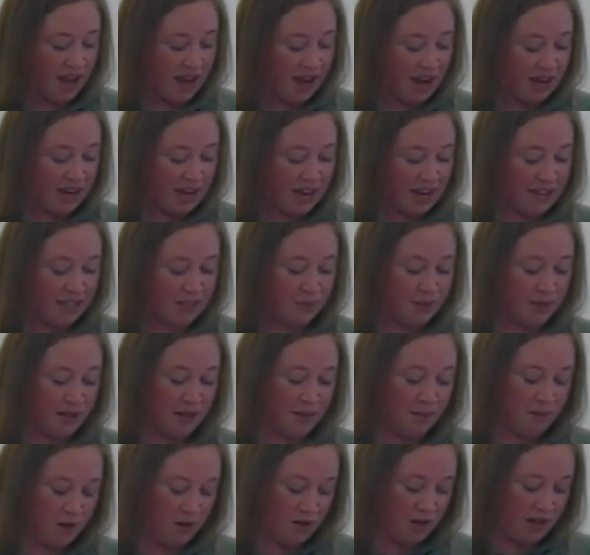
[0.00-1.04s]
And as we
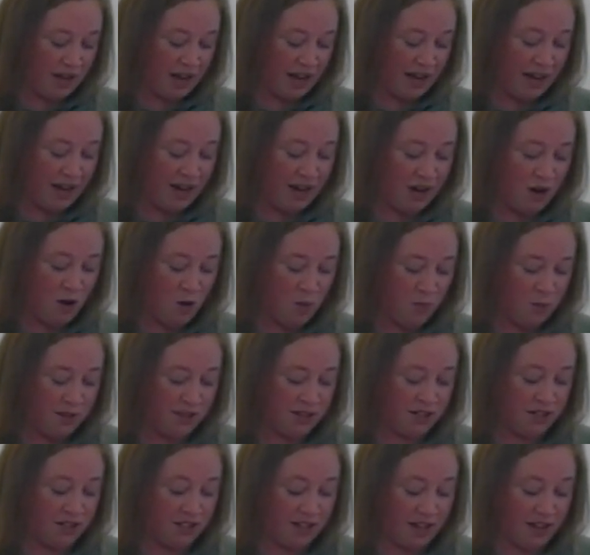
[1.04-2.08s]
communicate, it opens
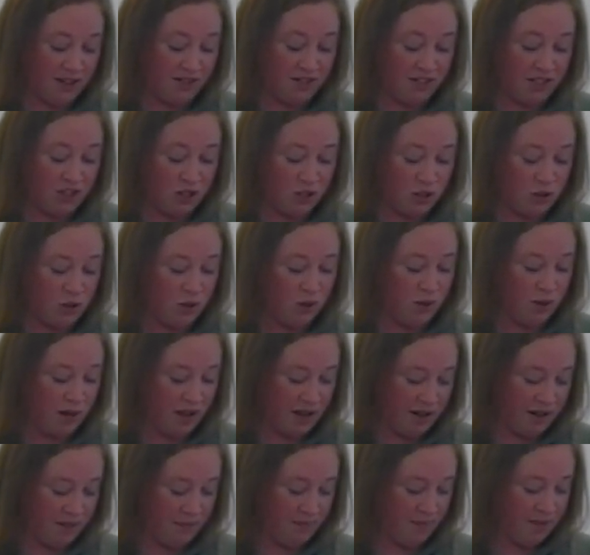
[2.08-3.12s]
ourselves to
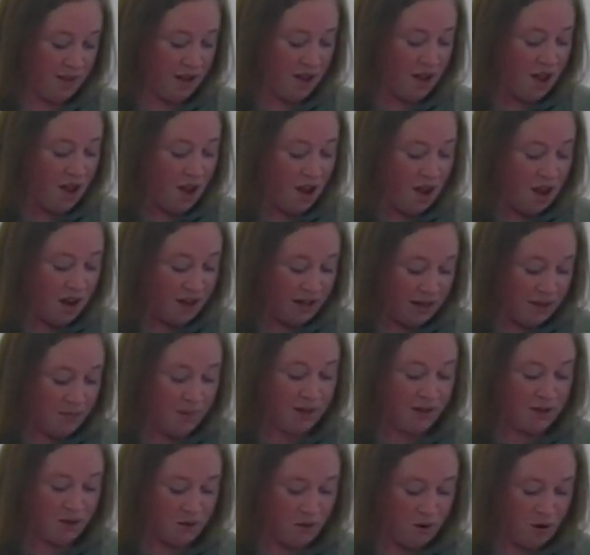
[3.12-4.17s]
Him,
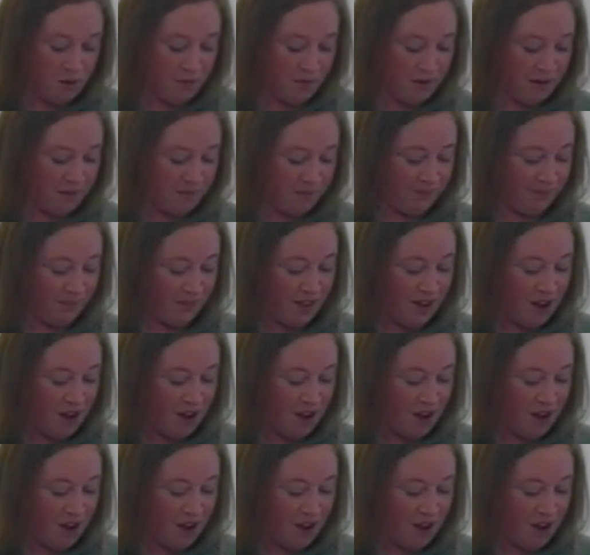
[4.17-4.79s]
keeping the door open.